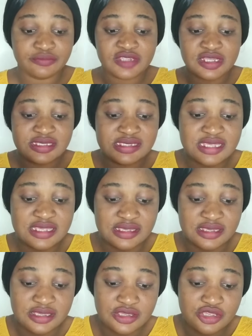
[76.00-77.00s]

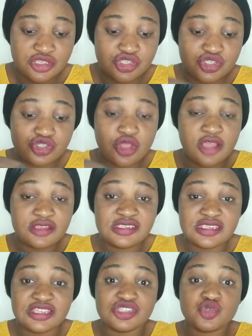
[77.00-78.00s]
See, salt
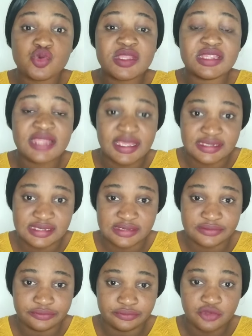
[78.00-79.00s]
is sweetness,
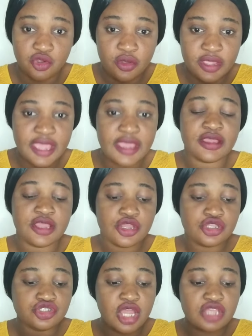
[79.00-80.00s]
okay?
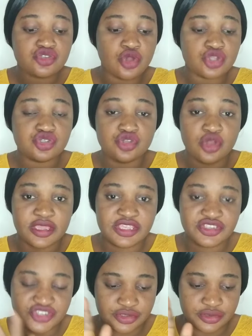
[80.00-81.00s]
Just go to your
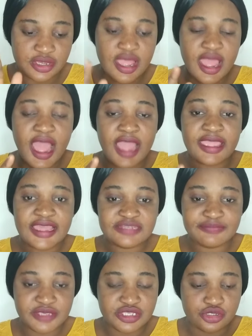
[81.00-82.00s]
kitchen and get
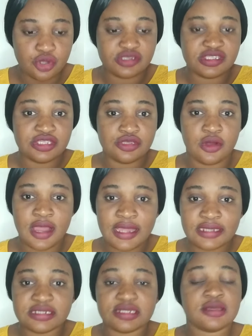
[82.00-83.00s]
me salt in your
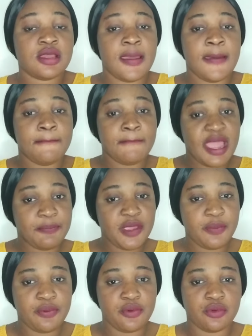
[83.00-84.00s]
hand. My
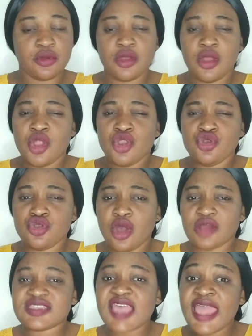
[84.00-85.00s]
people,
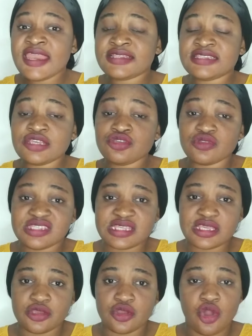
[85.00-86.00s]
note, anything you
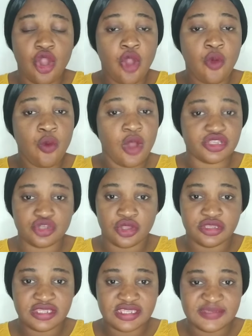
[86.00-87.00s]
see or watch
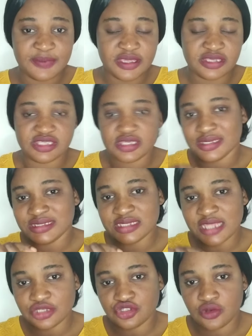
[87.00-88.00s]
on this page is
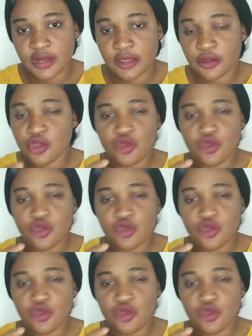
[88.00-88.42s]
natural.